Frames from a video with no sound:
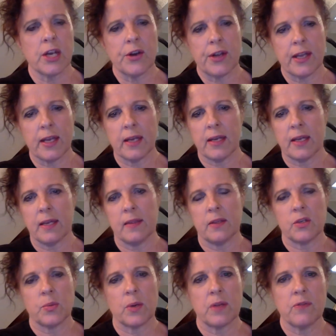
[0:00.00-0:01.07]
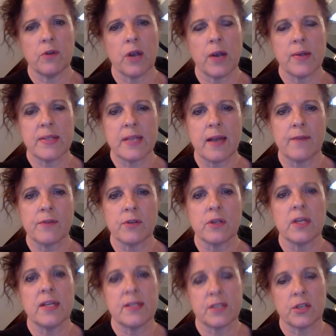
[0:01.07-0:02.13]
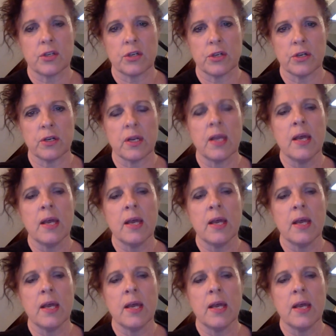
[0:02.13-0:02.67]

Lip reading: area in the 24 hours after, it's going to hurt.